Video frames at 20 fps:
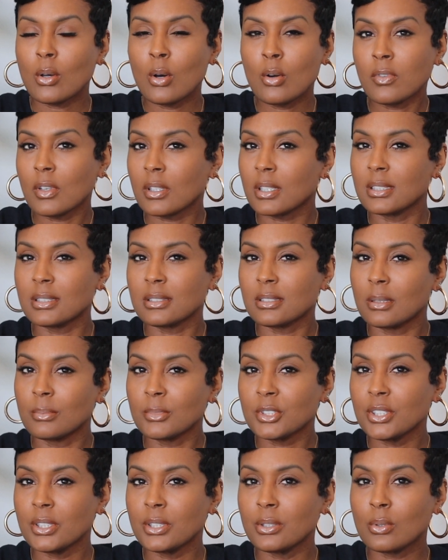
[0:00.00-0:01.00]

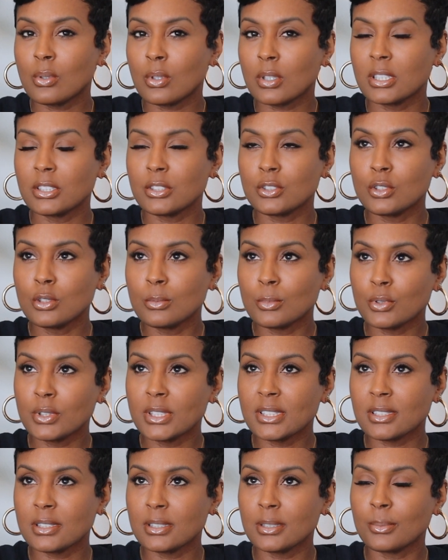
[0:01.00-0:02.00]
overconsumption or
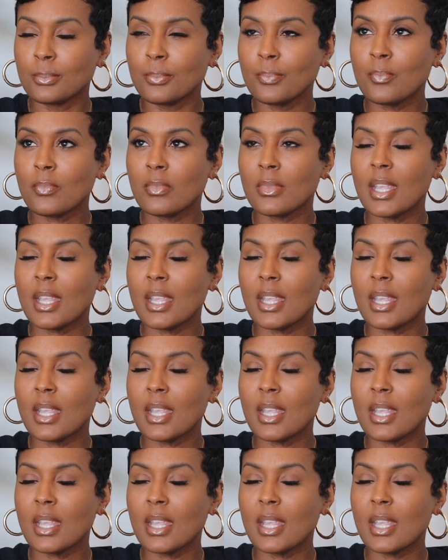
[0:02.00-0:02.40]
consumerism.